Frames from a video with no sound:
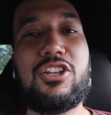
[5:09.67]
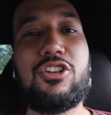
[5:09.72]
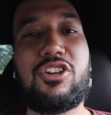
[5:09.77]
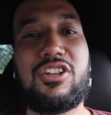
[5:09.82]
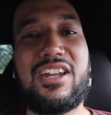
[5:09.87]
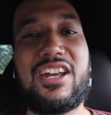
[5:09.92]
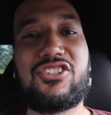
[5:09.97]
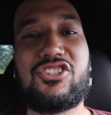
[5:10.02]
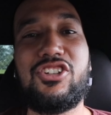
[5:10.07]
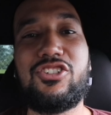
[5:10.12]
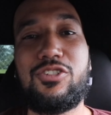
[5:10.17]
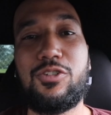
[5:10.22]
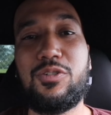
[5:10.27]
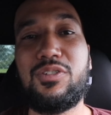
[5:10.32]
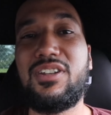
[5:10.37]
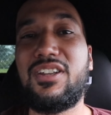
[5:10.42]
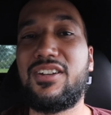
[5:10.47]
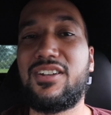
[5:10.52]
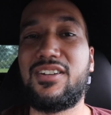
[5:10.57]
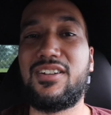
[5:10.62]
you can actually
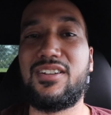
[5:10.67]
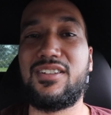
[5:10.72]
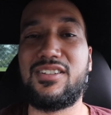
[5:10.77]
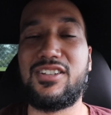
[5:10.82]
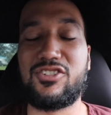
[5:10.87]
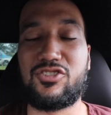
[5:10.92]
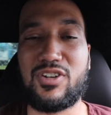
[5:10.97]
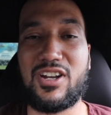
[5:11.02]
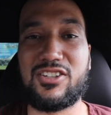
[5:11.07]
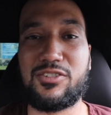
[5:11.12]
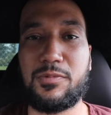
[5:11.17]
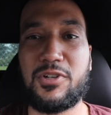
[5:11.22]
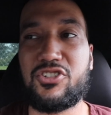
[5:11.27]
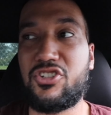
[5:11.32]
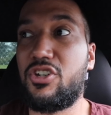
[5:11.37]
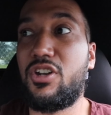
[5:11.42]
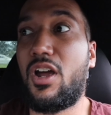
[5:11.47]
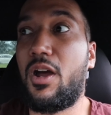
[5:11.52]
tune the transmission.